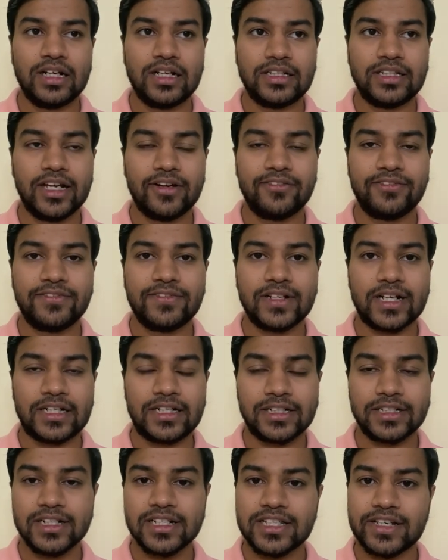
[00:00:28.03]
They have
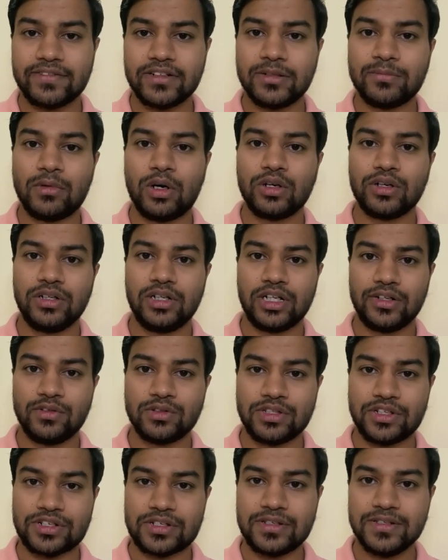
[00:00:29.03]
conducted several mock interview
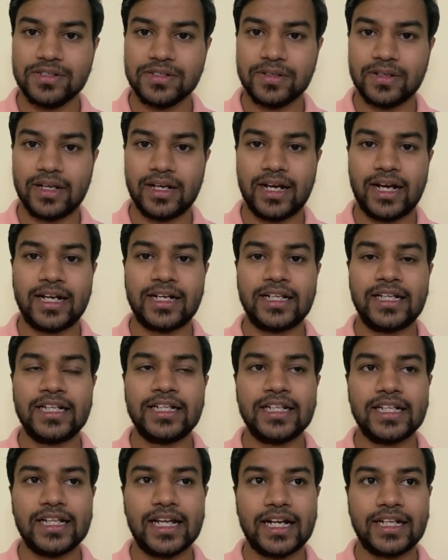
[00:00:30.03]
sessions, and
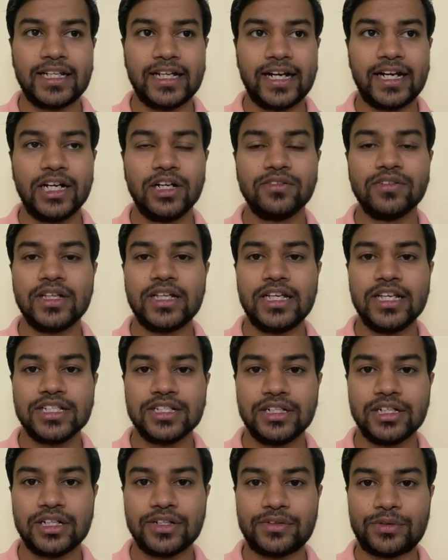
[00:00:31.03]
at the end of each
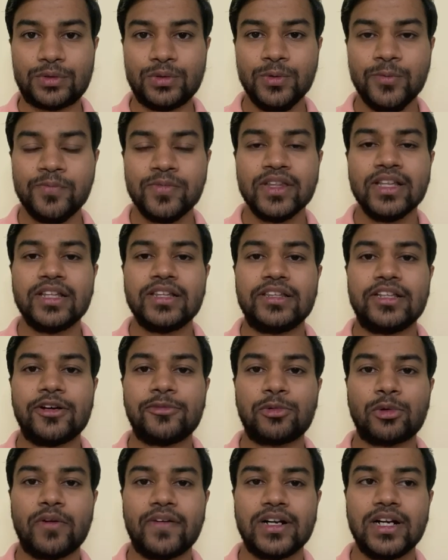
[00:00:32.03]
interview, they
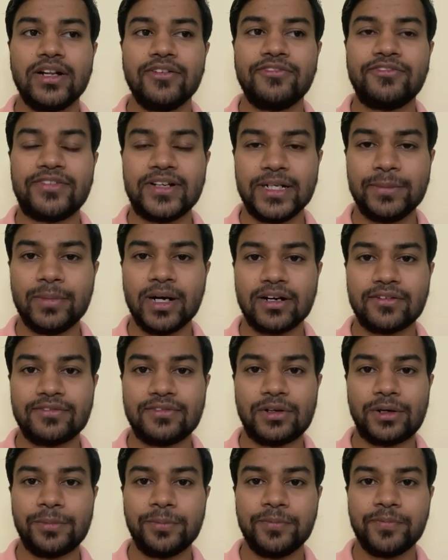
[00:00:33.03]
have provided a feedback
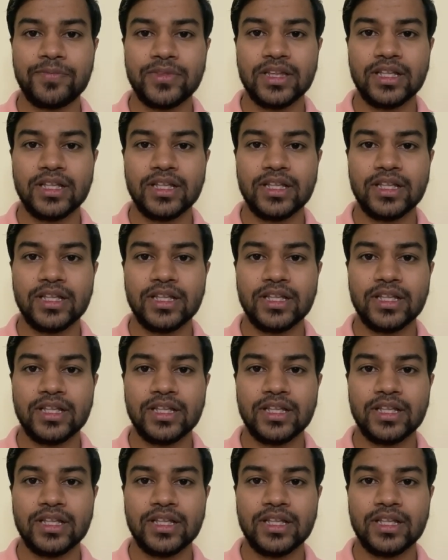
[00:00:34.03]
form